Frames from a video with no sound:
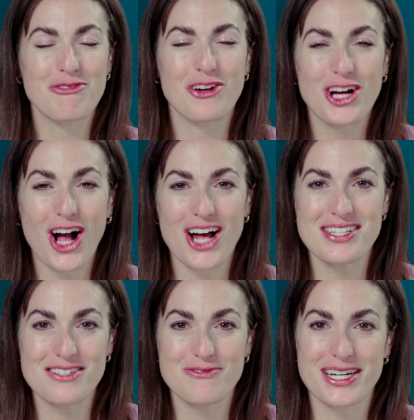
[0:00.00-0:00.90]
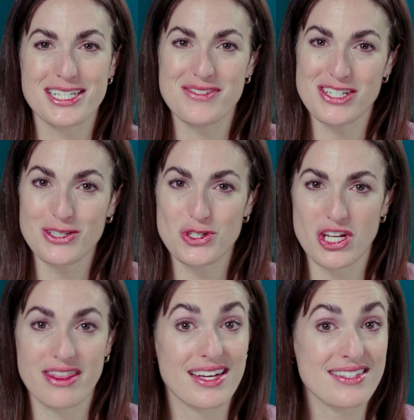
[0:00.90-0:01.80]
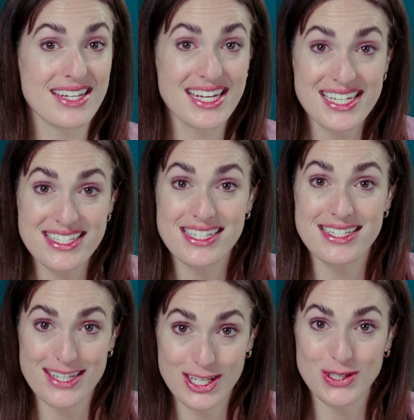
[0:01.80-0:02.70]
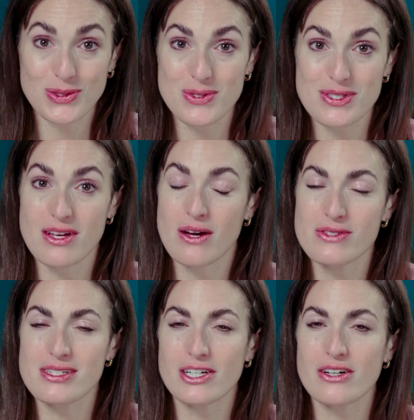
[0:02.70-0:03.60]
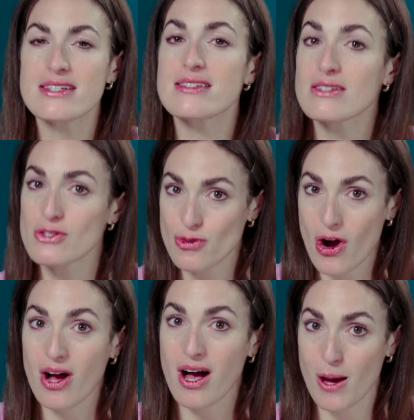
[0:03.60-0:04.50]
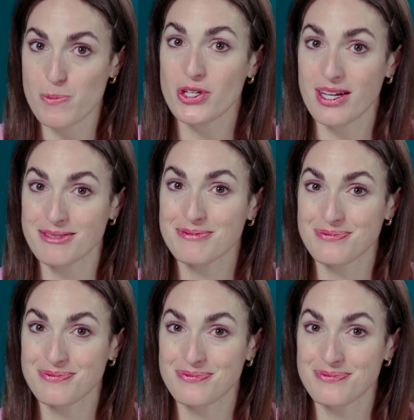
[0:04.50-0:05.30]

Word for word: For a cost-effective solution that's easy to use, Hostinger is a strong option.